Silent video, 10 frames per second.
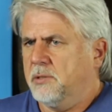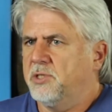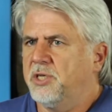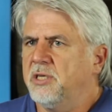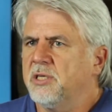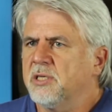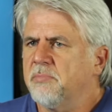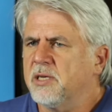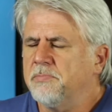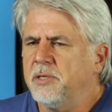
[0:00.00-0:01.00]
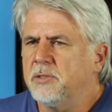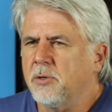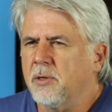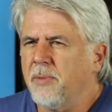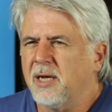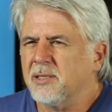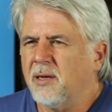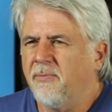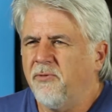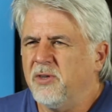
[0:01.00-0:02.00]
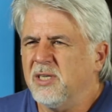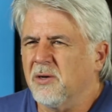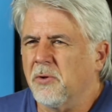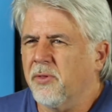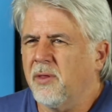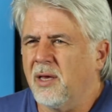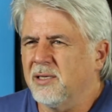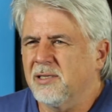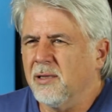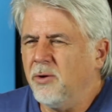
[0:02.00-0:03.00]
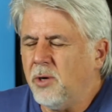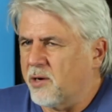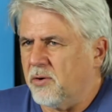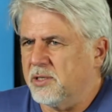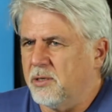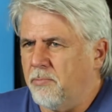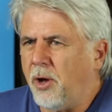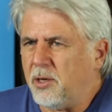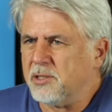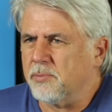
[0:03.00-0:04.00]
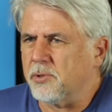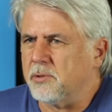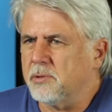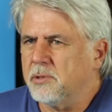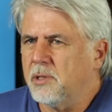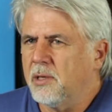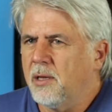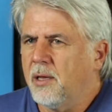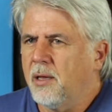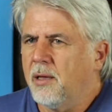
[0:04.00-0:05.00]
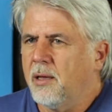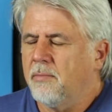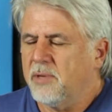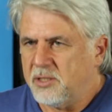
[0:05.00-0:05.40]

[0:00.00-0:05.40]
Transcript: Jesus must be talking about some physical thing. It's ludicrous, impossible. But